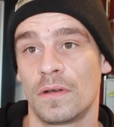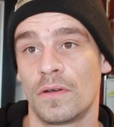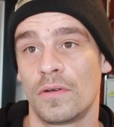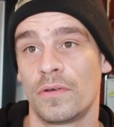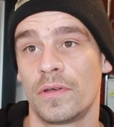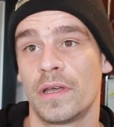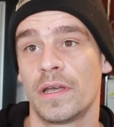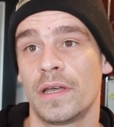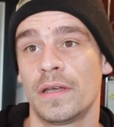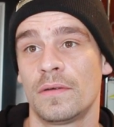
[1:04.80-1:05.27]

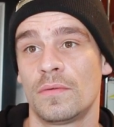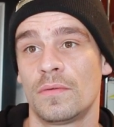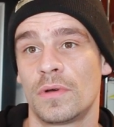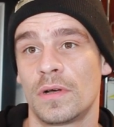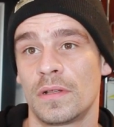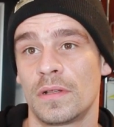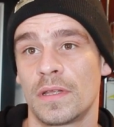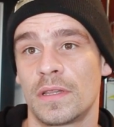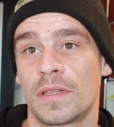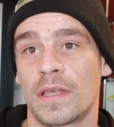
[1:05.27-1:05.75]
Oh yeah.
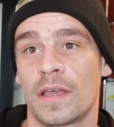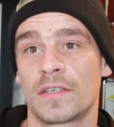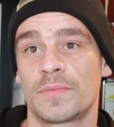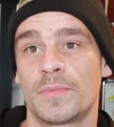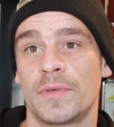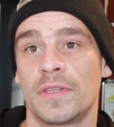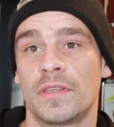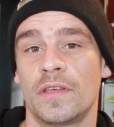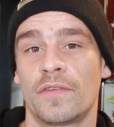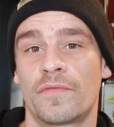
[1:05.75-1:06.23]
Well, it
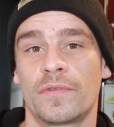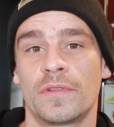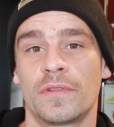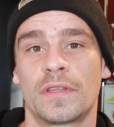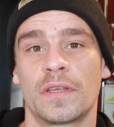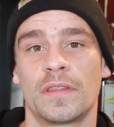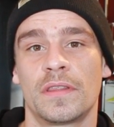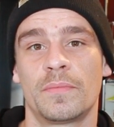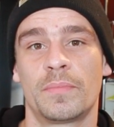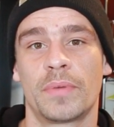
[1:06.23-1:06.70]
has been
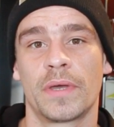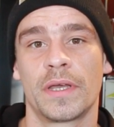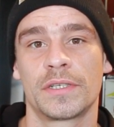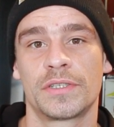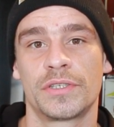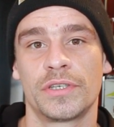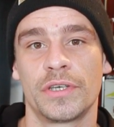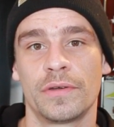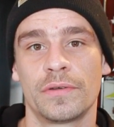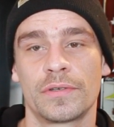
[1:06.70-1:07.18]
different in the
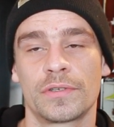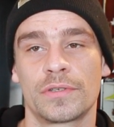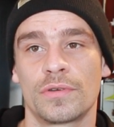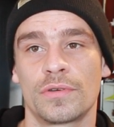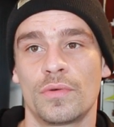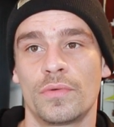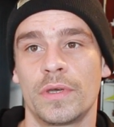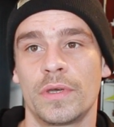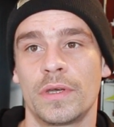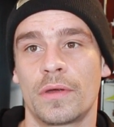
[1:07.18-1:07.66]
past years,
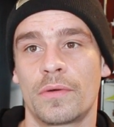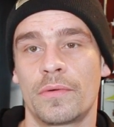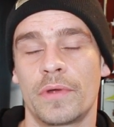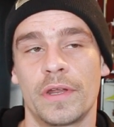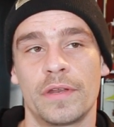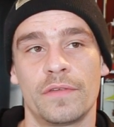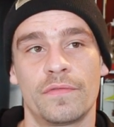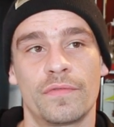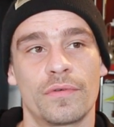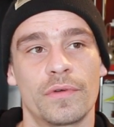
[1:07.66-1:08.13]
so we are
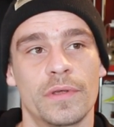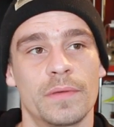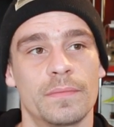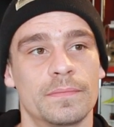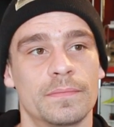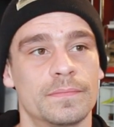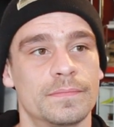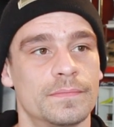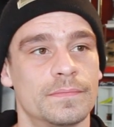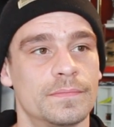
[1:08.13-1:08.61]
ready for him.